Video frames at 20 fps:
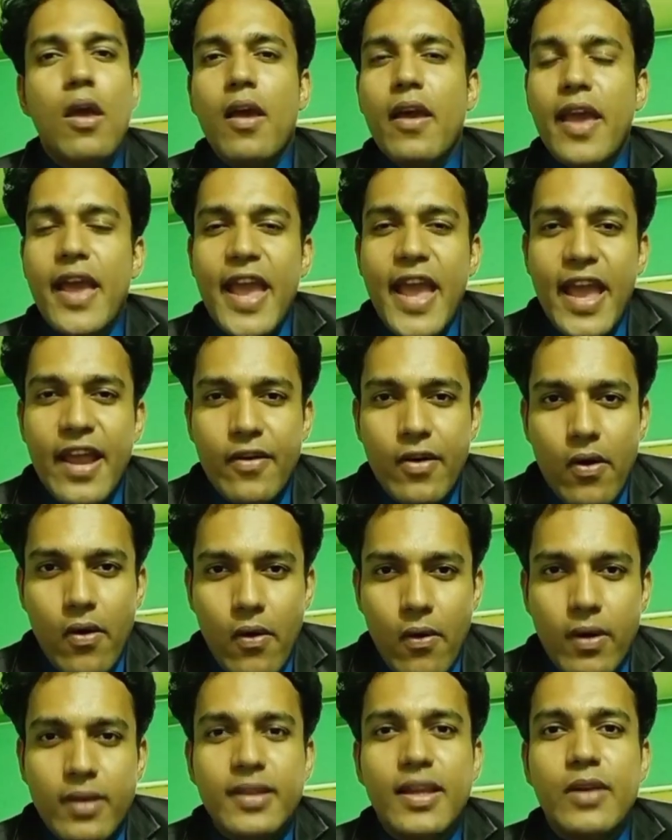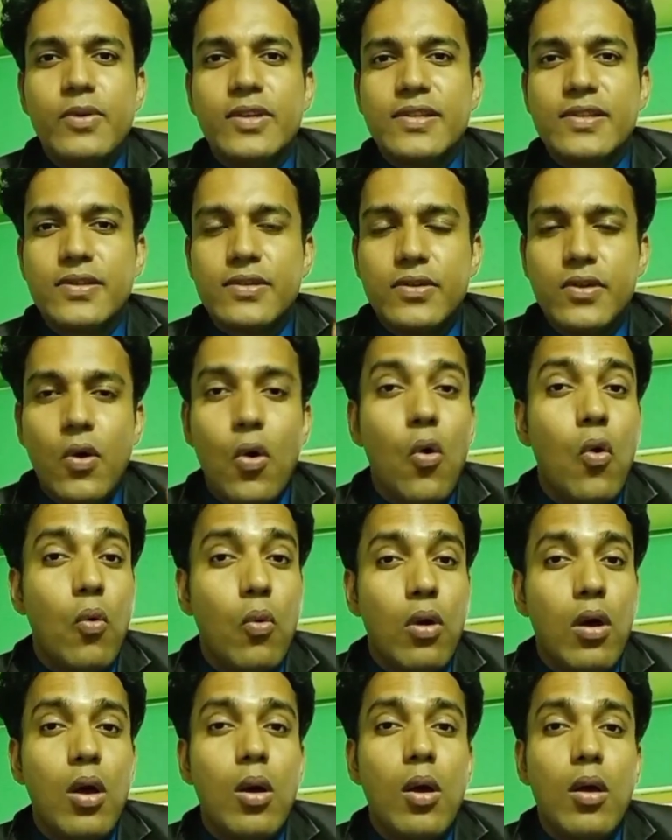error, there is no
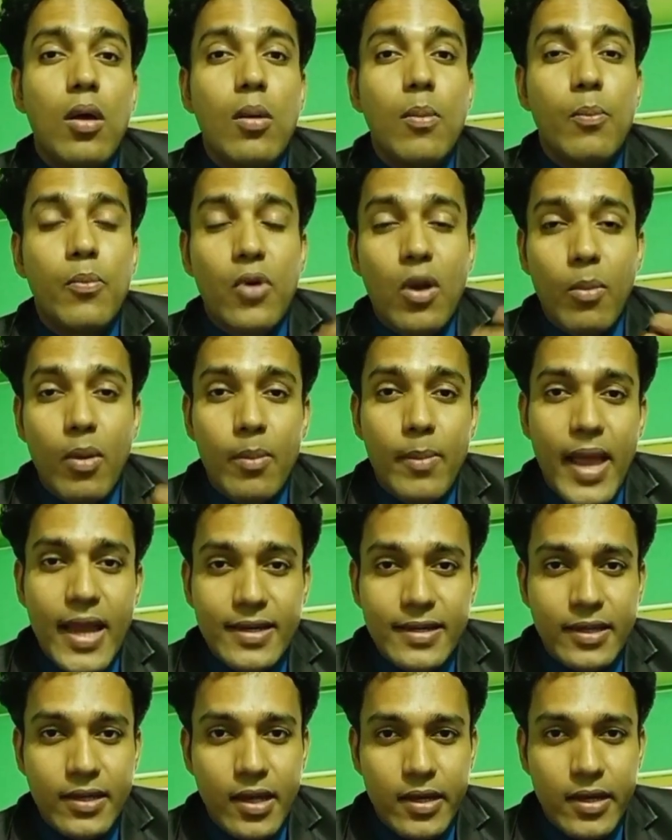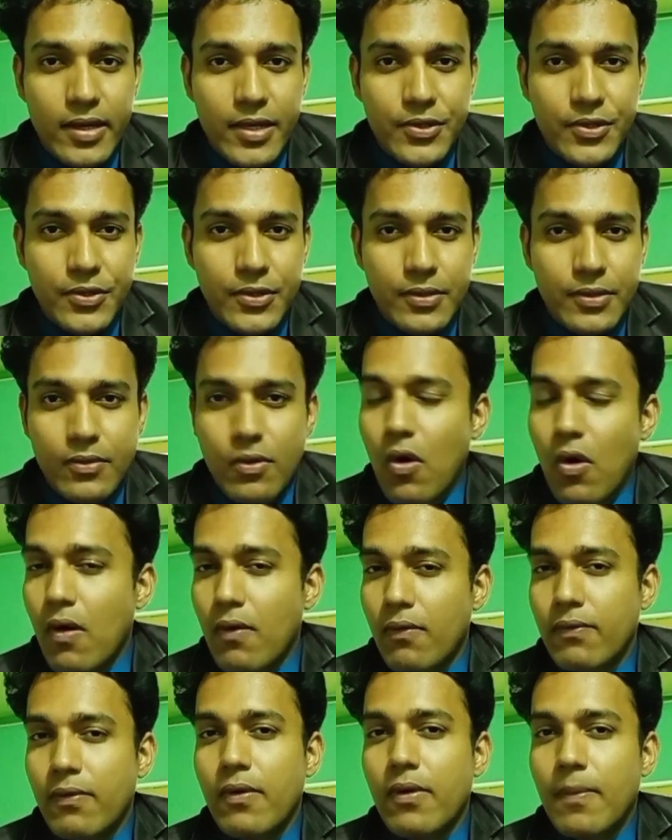problematic condition of
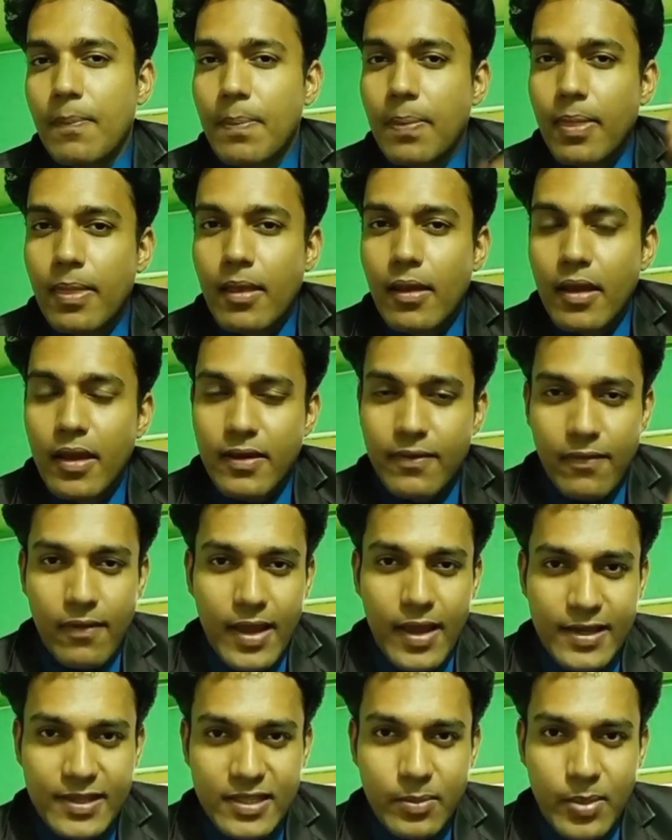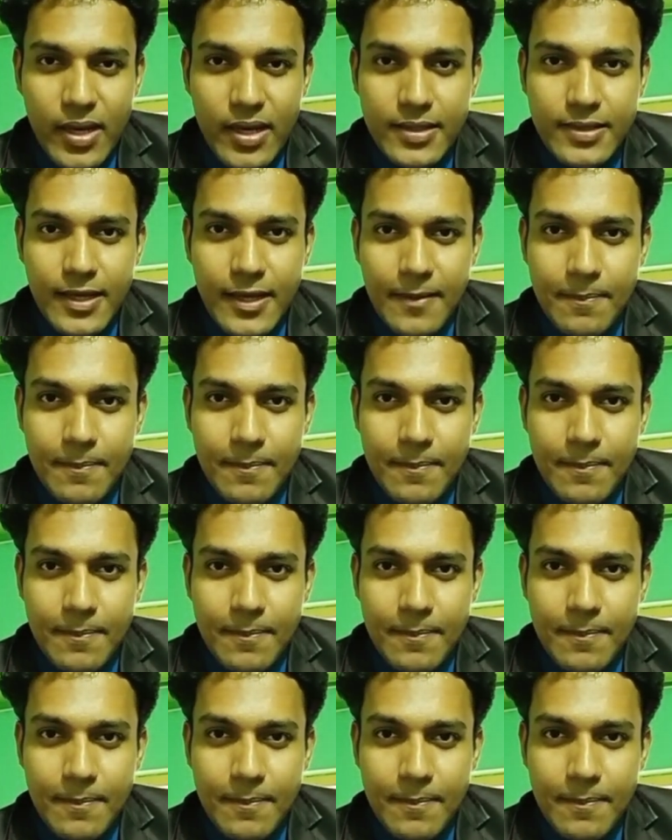inflexibility.